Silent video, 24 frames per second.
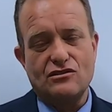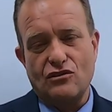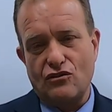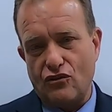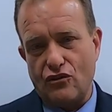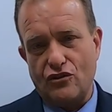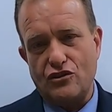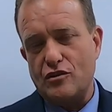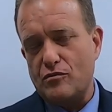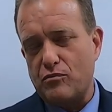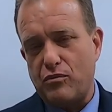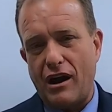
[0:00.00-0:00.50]

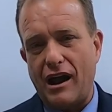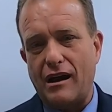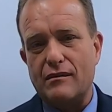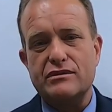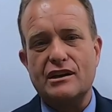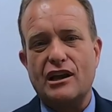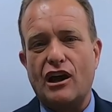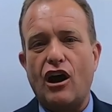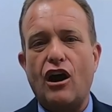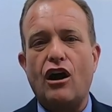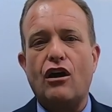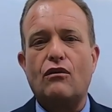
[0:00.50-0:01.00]
Although you
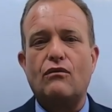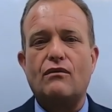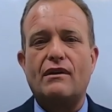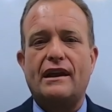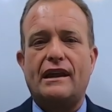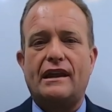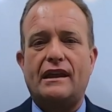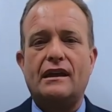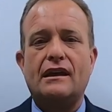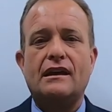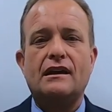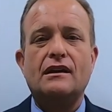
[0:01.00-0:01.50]
probably
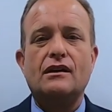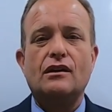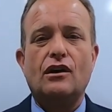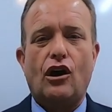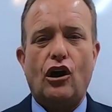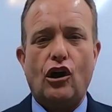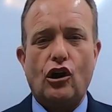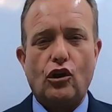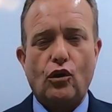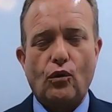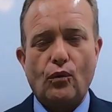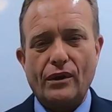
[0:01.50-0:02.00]
already
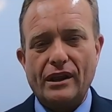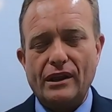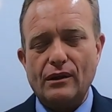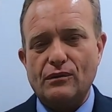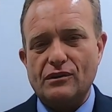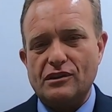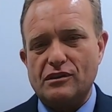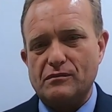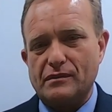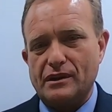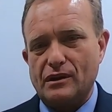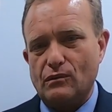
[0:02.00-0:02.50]
agree
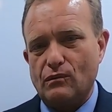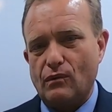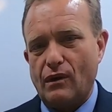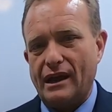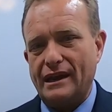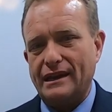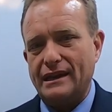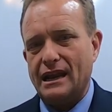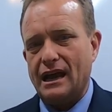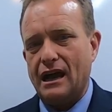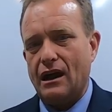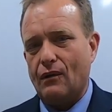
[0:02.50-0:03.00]
with me
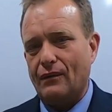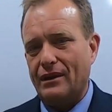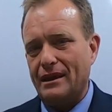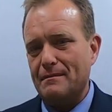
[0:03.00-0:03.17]
right now,